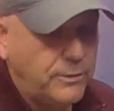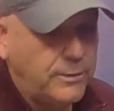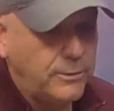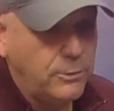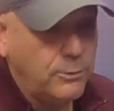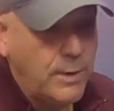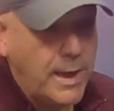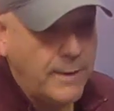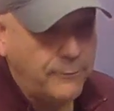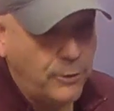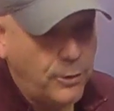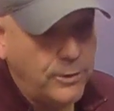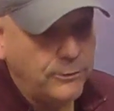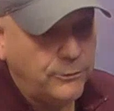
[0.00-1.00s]
you
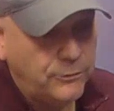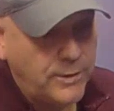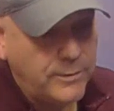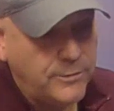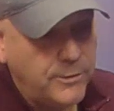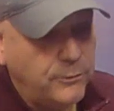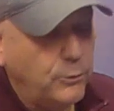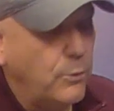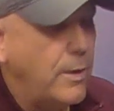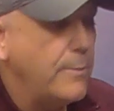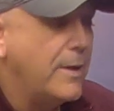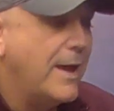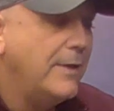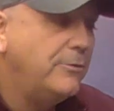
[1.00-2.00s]
have heard it said this
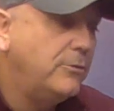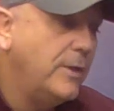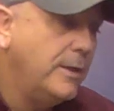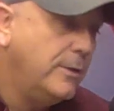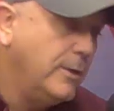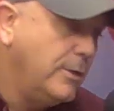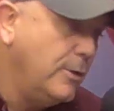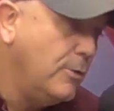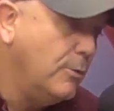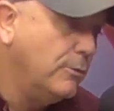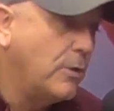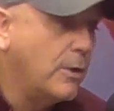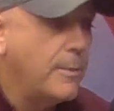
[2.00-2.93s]
way, but I say to you,